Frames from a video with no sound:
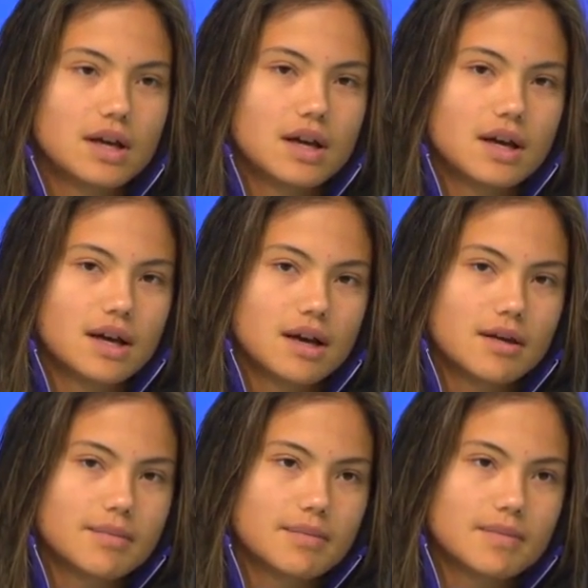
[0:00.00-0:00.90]

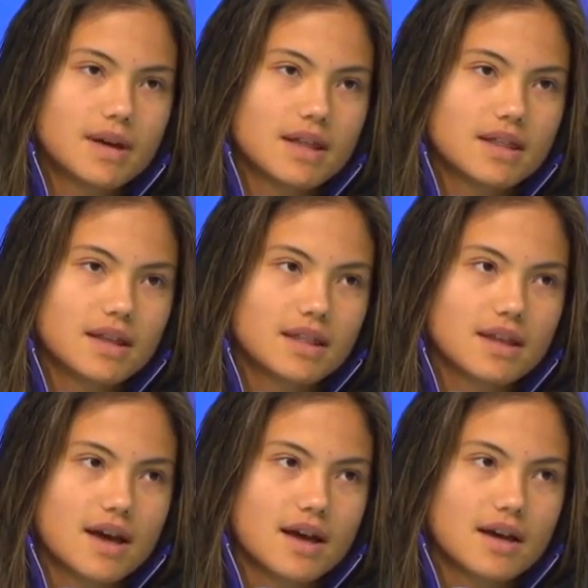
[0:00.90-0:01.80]
I think
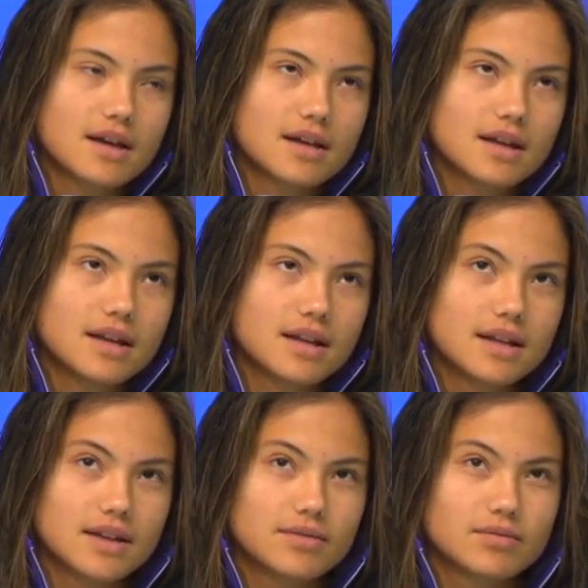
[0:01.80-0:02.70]
that
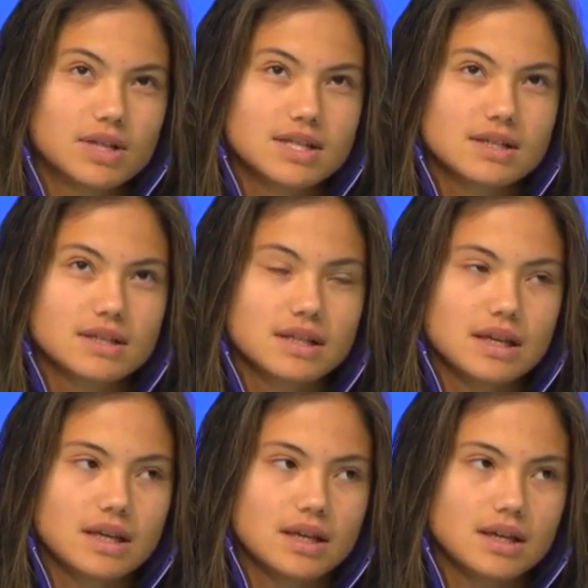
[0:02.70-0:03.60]

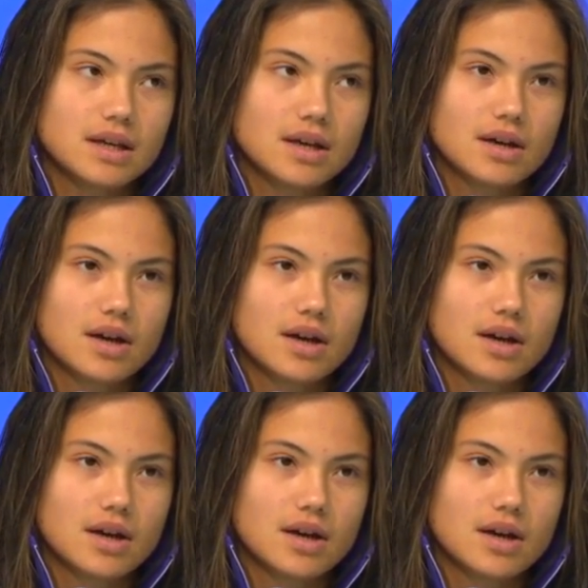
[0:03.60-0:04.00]
recently